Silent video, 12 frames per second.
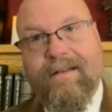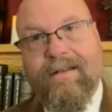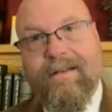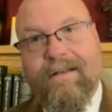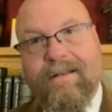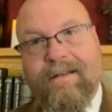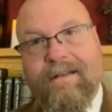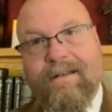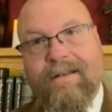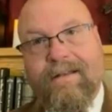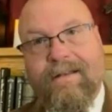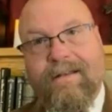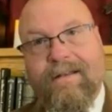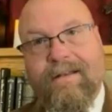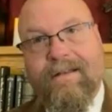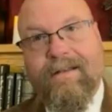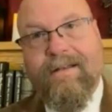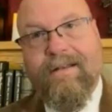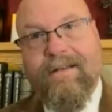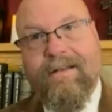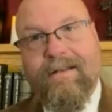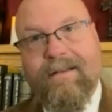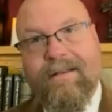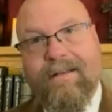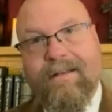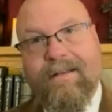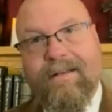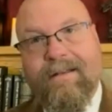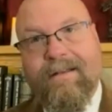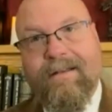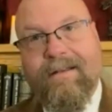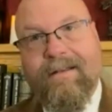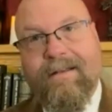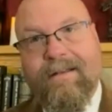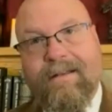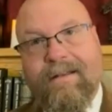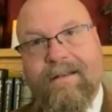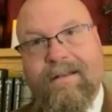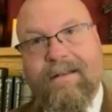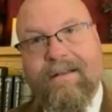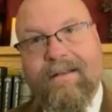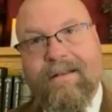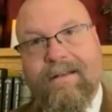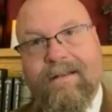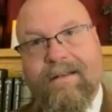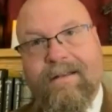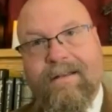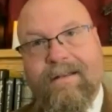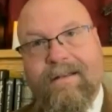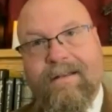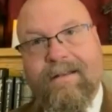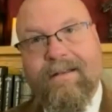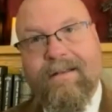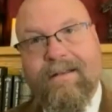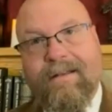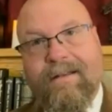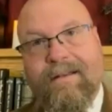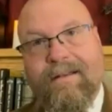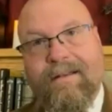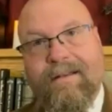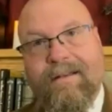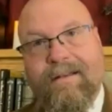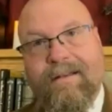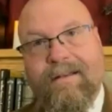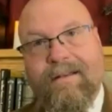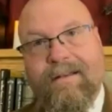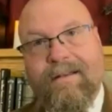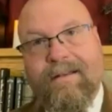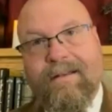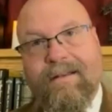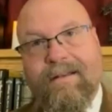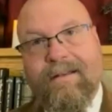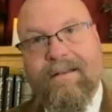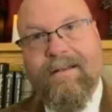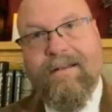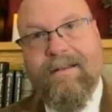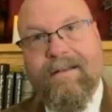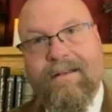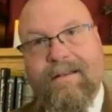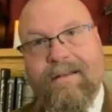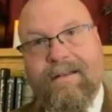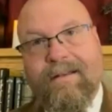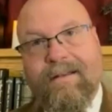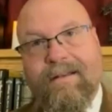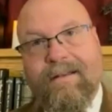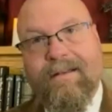(no one is talking)